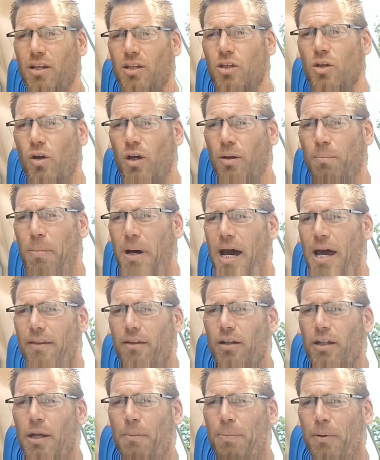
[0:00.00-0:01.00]
You can buy the
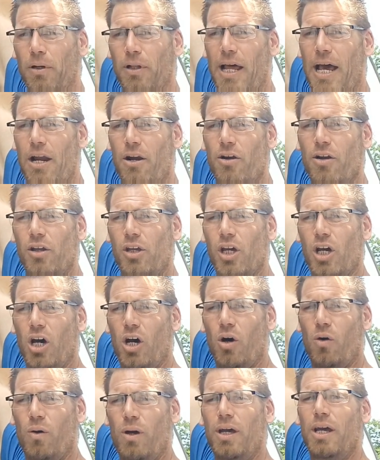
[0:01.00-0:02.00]
Lippert ladder to
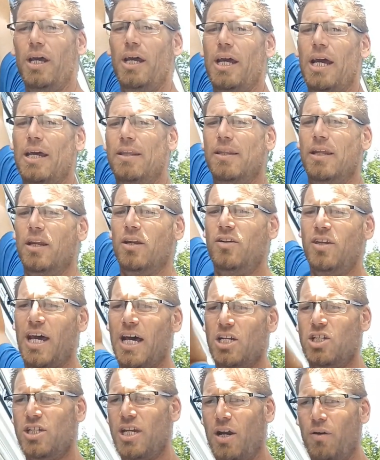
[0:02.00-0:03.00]
go and then
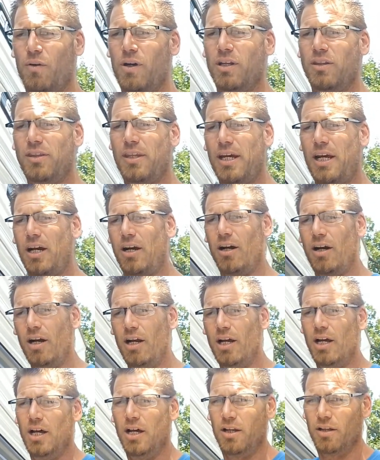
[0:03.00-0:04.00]
attach that right there.
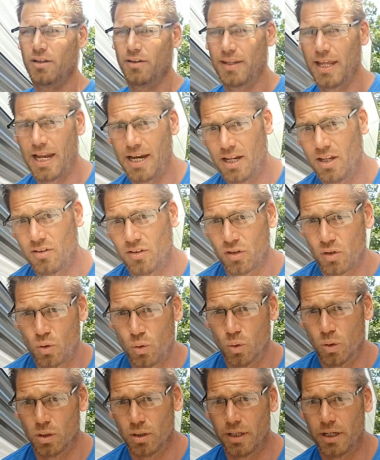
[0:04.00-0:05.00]
That is a
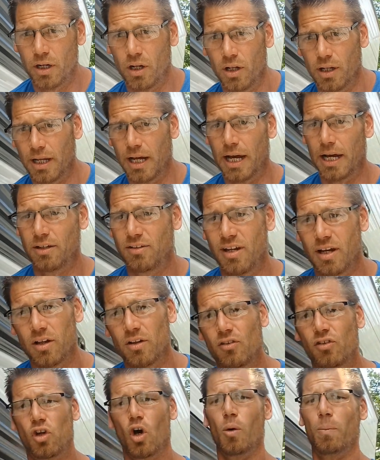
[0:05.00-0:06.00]
cool little uh,
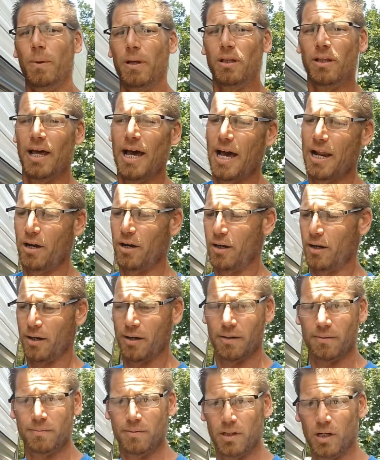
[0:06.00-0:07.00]
telescoping ladder.
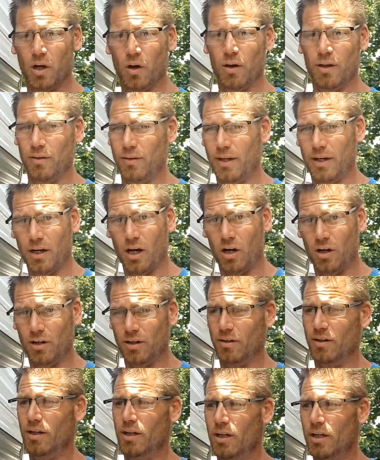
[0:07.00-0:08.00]
You know, they aren't
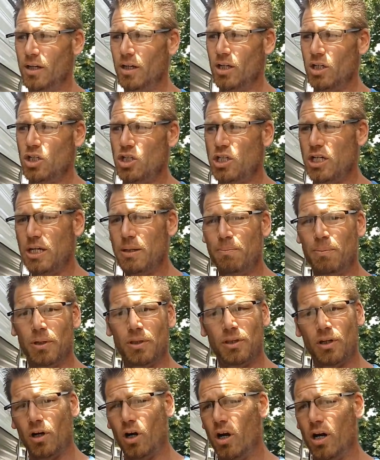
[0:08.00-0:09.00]
cheap, but
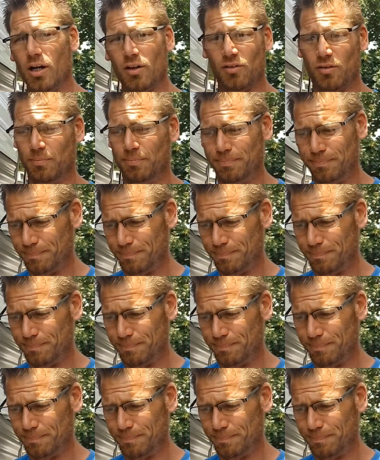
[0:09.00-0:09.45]
they're awesome.